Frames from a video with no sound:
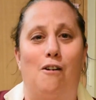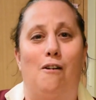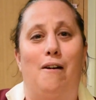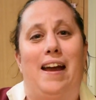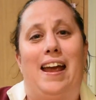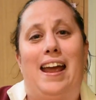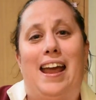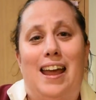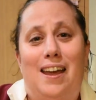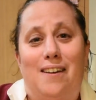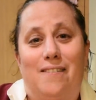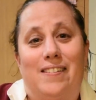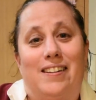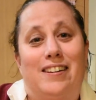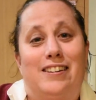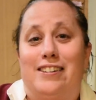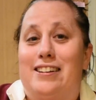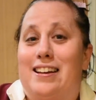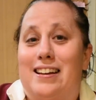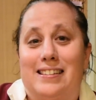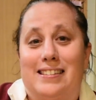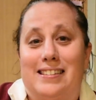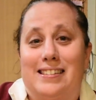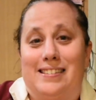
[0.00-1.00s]
or even
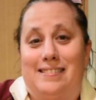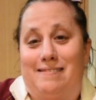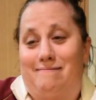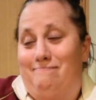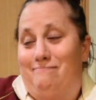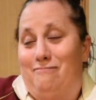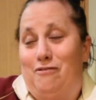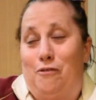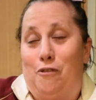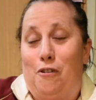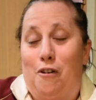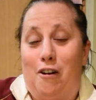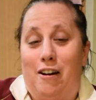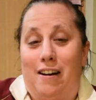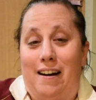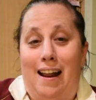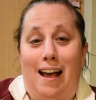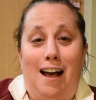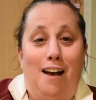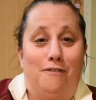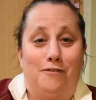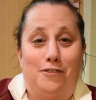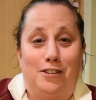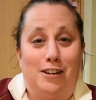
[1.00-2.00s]
just for an
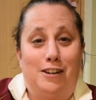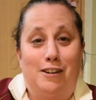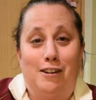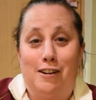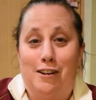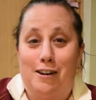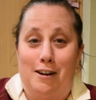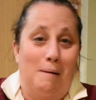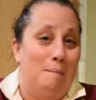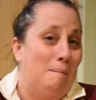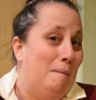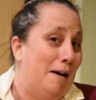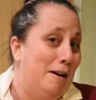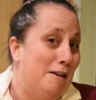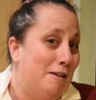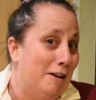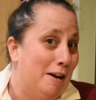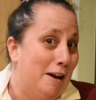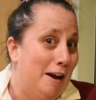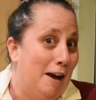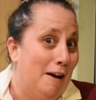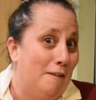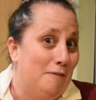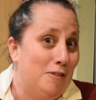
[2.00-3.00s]
afternoon, a
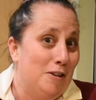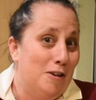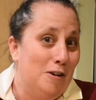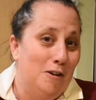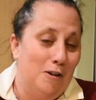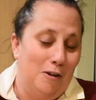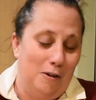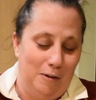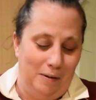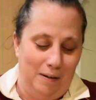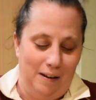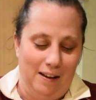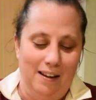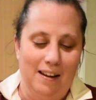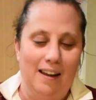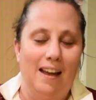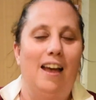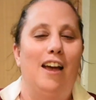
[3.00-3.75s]
Monday afternoon,